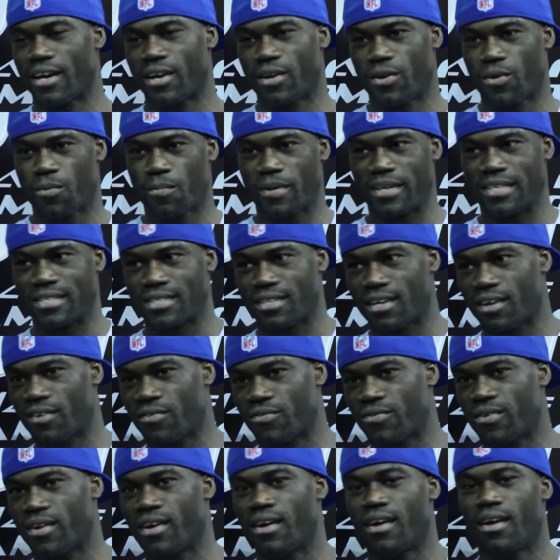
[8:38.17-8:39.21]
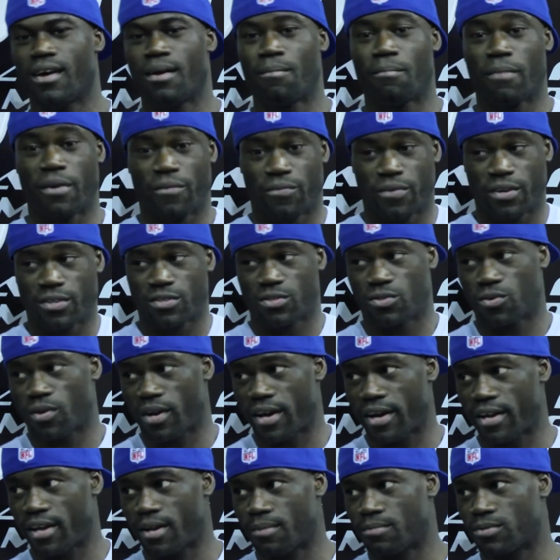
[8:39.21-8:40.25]
I know myself. My friends know
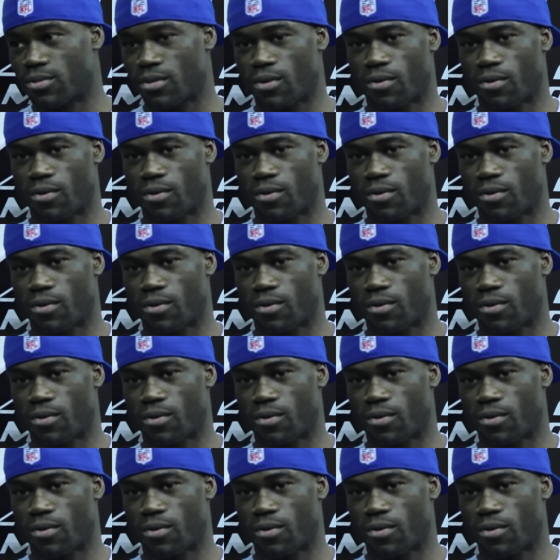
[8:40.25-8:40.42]
I am.